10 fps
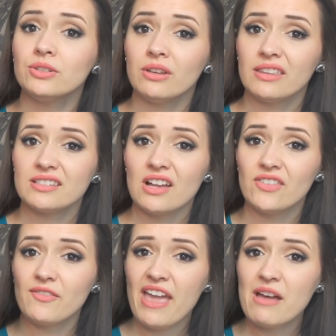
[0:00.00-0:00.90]
You can get this off
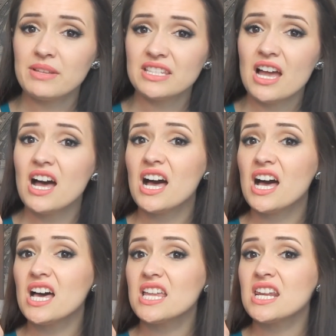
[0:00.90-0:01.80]
of
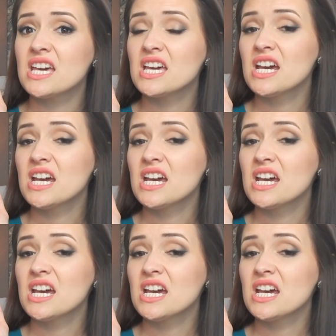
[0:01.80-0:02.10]
Amazon.